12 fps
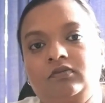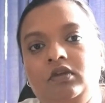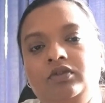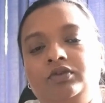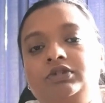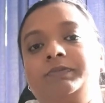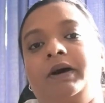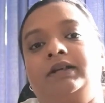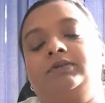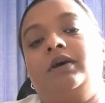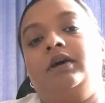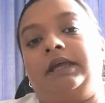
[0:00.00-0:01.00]
those
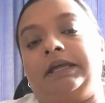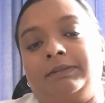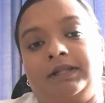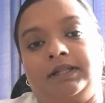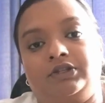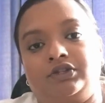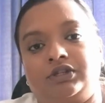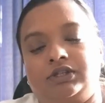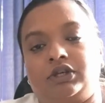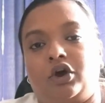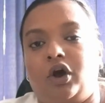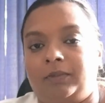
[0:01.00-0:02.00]
parts where email
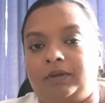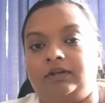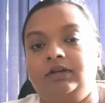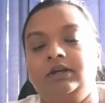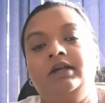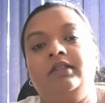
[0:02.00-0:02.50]
addresses are common.